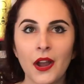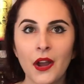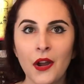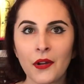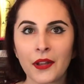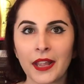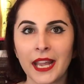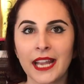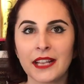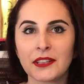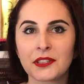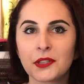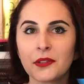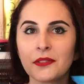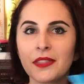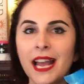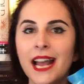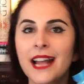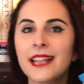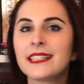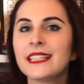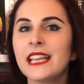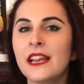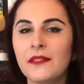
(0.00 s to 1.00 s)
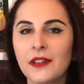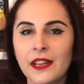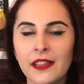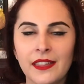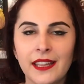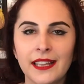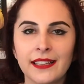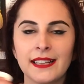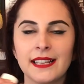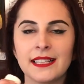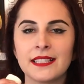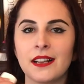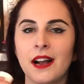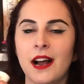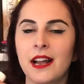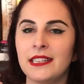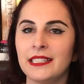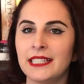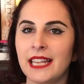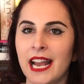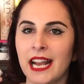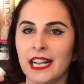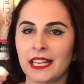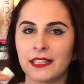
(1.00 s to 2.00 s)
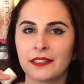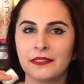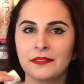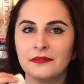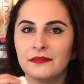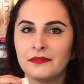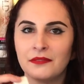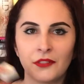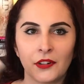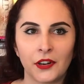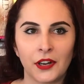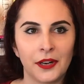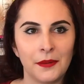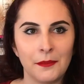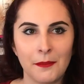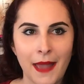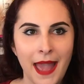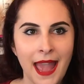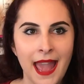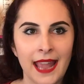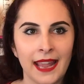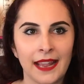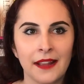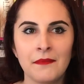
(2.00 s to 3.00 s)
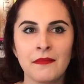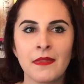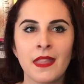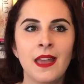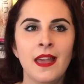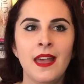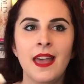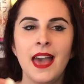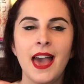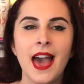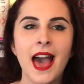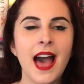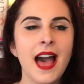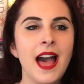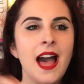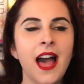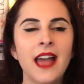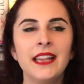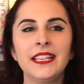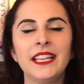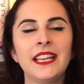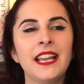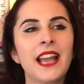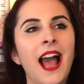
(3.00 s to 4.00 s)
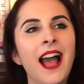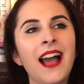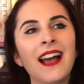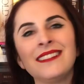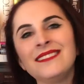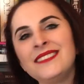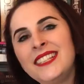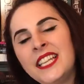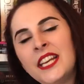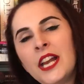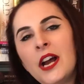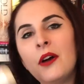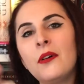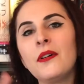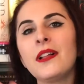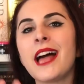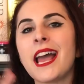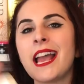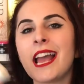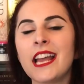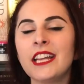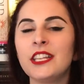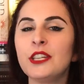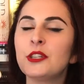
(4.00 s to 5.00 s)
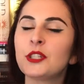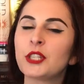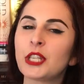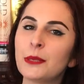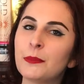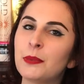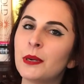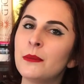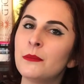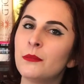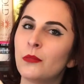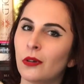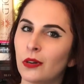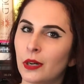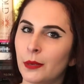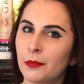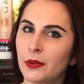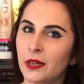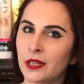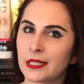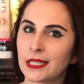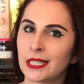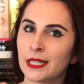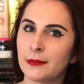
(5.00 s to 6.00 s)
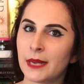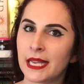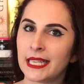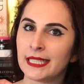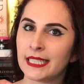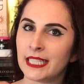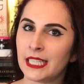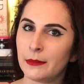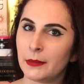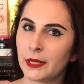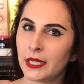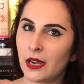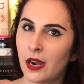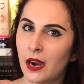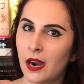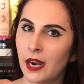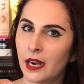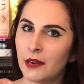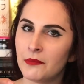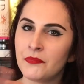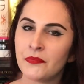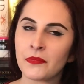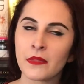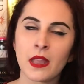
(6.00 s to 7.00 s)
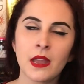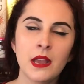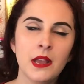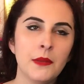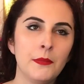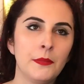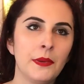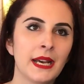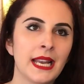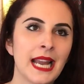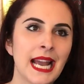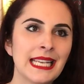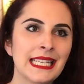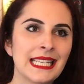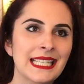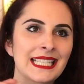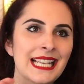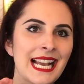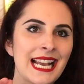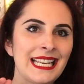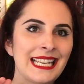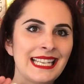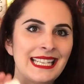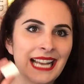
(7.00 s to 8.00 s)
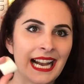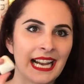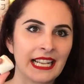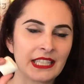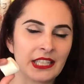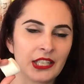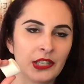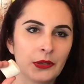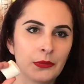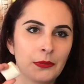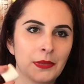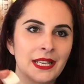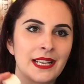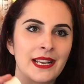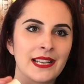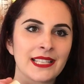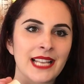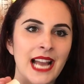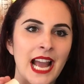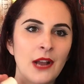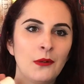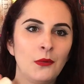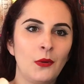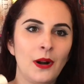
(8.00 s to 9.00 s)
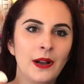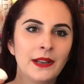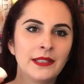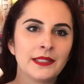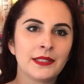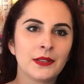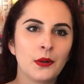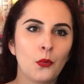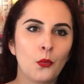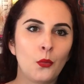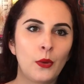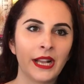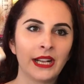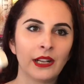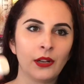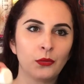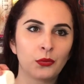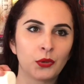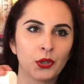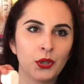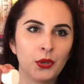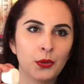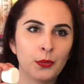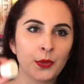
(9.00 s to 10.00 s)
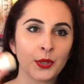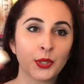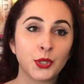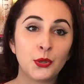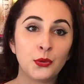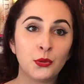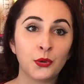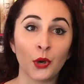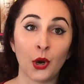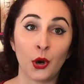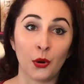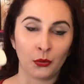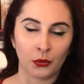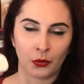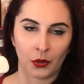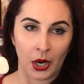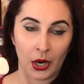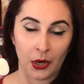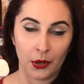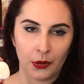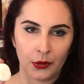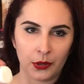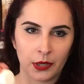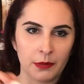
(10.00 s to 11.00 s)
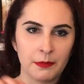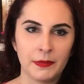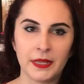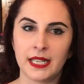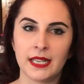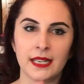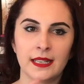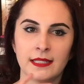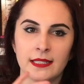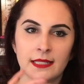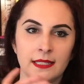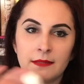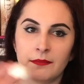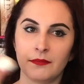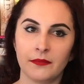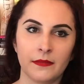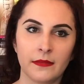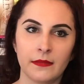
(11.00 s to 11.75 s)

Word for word: Okay, so that's everything that's on deck for May. You know, I usually put more books on my TBR, but I decided not to because I want wiggle room to go rogue, because